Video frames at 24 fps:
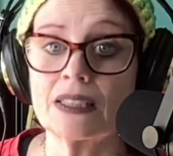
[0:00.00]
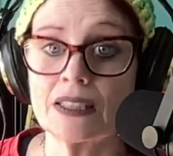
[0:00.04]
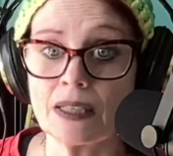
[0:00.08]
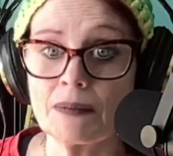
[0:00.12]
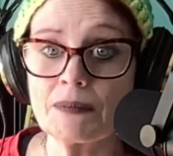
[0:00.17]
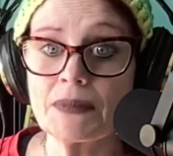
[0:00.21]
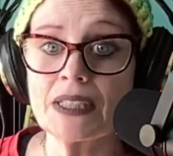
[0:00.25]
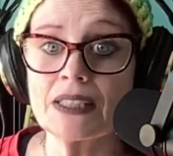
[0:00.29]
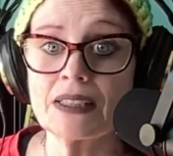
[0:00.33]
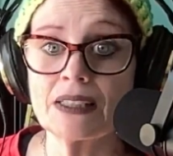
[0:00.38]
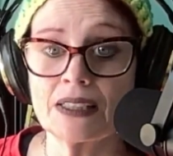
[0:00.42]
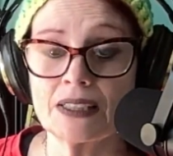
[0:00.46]

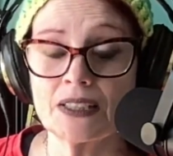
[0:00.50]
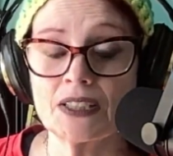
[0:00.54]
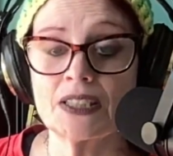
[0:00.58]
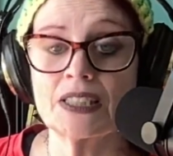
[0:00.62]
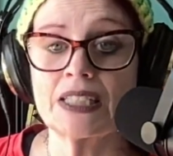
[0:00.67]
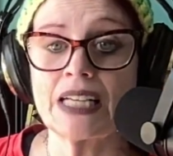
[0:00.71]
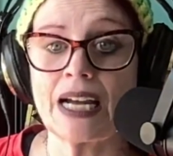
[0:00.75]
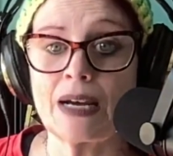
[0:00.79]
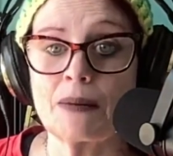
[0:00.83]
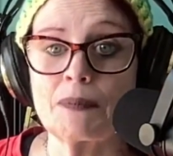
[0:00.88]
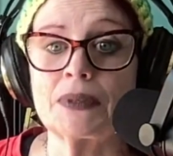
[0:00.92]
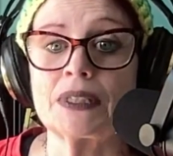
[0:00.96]
something that just
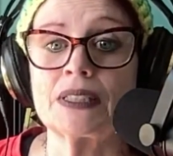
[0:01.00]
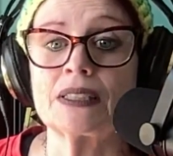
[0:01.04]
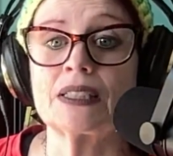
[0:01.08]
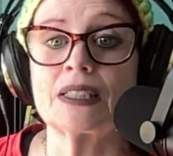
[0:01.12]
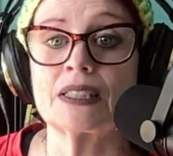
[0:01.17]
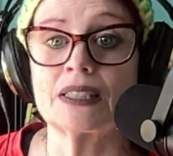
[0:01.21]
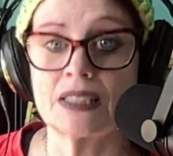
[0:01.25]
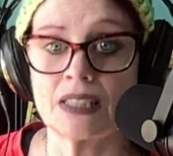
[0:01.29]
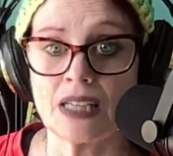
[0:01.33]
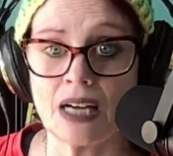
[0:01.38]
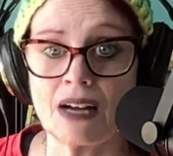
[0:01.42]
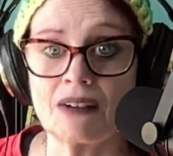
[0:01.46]
happened
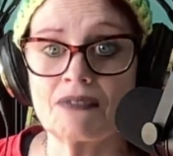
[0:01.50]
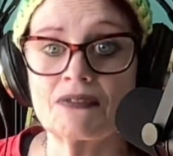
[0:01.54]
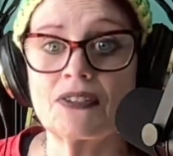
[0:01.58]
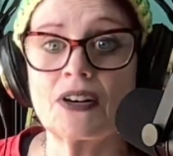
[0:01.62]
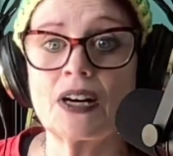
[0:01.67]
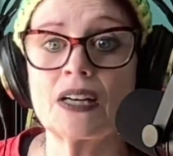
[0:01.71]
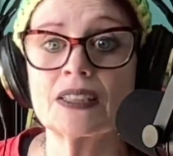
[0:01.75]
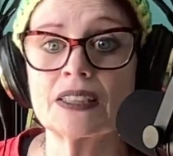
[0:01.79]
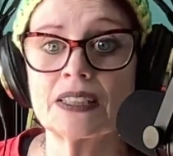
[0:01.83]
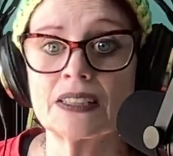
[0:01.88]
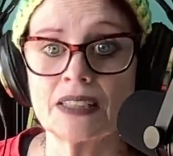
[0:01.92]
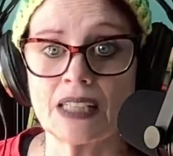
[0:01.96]
does not
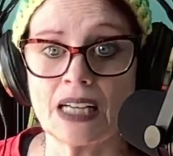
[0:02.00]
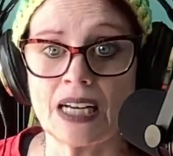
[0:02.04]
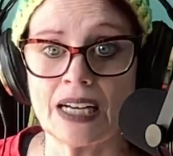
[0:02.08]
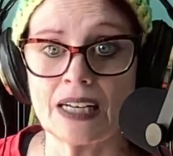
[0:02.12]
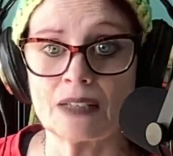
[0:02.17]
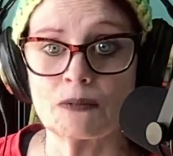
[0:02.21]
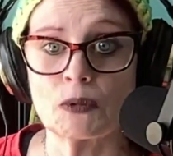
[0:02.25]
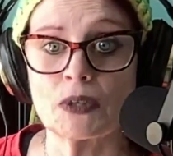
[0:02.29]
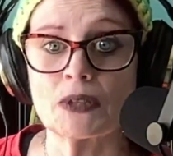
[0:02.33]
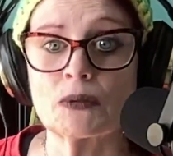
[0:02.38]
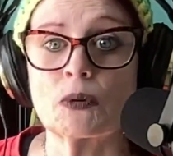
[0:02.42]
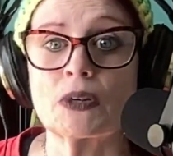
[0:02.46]
fall in
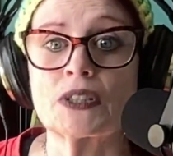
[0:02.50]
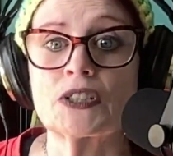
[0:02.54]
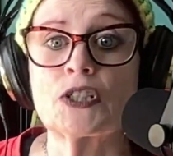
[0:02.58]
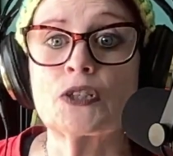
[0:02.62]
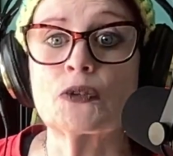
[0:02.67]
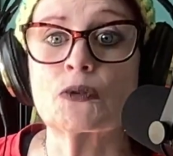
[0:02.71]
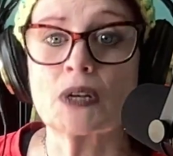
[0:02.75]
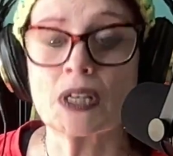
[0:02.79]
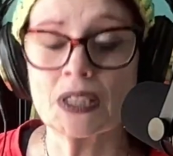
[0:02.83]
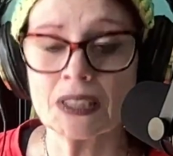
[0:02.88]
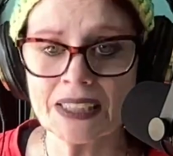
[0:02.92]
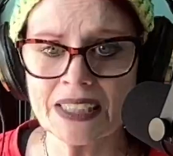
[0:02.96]
line with what
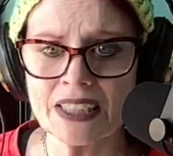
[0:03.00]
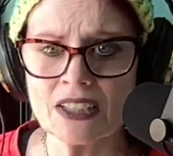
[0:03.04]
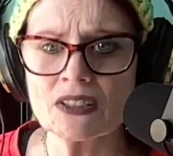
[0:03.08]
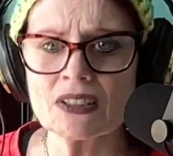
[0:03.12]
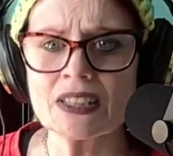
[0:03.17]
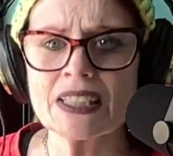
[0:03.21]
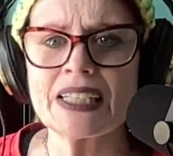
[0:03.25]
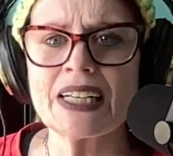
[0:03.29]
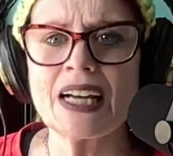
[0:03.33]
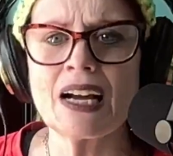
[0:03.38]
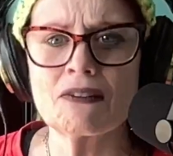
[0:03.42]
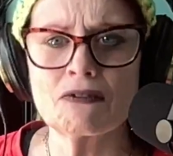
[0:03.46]
you
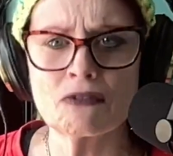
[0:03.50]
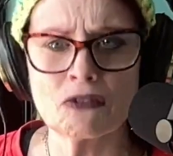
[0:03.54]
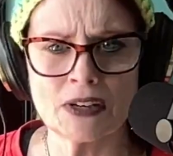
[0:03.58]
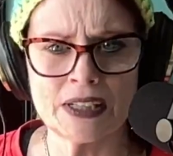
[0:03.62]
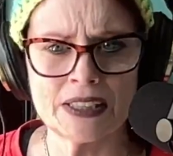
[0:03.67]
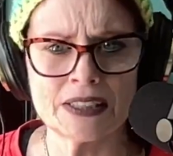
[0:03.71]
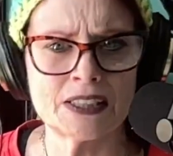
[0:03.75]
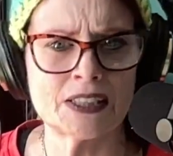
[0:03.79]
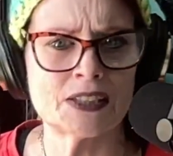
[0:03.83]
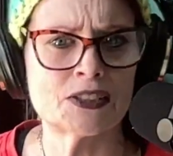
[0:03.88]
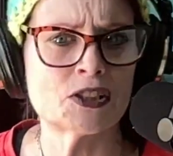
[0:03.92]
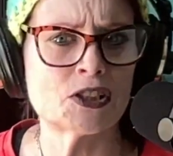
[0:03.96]
clearly have
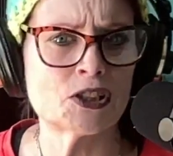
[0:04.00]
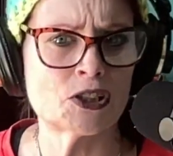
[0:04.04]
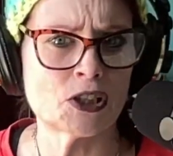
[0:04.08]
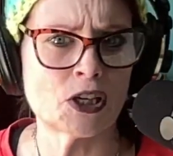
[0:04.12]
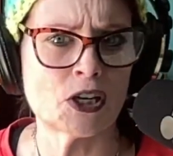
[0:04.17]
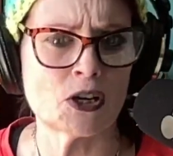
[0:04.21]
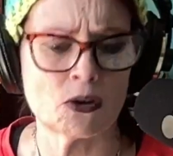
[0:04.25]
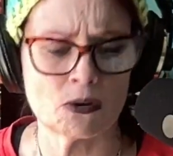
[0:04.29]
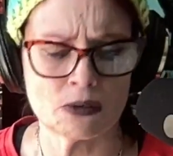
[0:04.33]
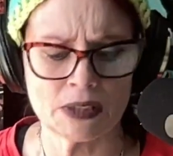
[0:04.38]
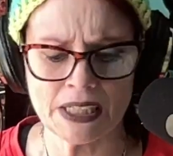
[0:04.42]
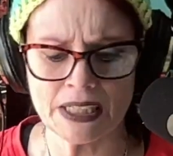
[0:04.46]
written in
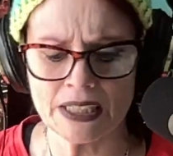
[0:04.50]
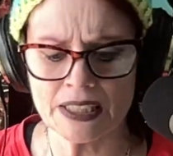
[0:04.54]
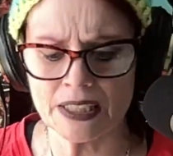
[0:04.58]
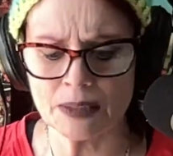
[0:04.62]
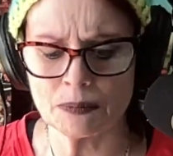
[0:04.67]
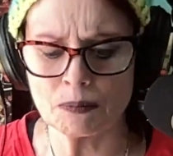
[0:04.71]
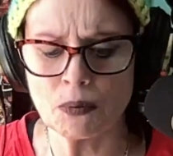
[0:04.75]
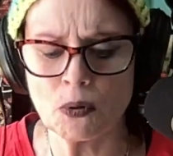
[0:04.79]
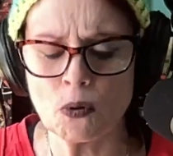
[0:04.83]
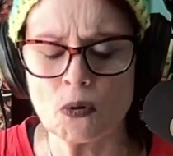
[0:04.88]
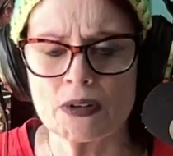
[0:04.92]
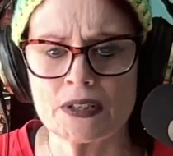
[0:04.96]
stone is
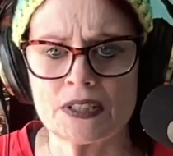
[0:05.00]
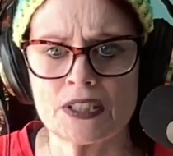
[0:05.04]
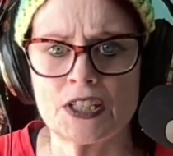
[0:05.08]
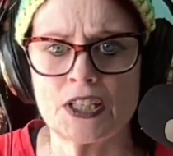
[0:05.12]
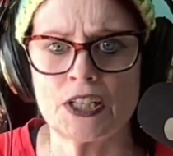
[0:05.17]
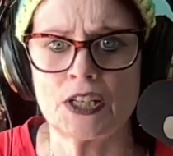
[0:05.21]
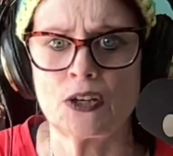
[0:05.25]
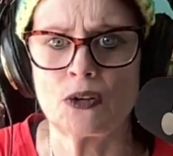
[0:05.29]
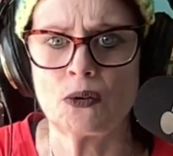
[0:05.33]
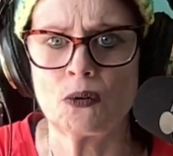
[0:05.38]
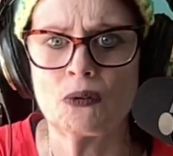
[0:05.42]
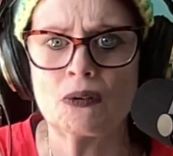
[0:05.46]
important to
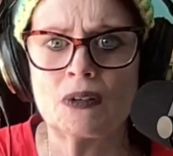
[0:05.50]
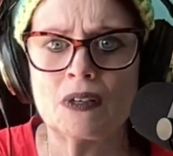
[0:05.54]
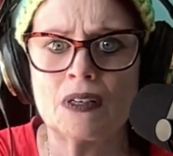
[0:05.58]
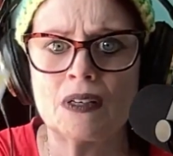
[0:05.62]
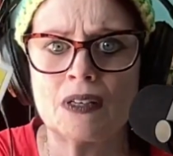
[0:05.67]
you.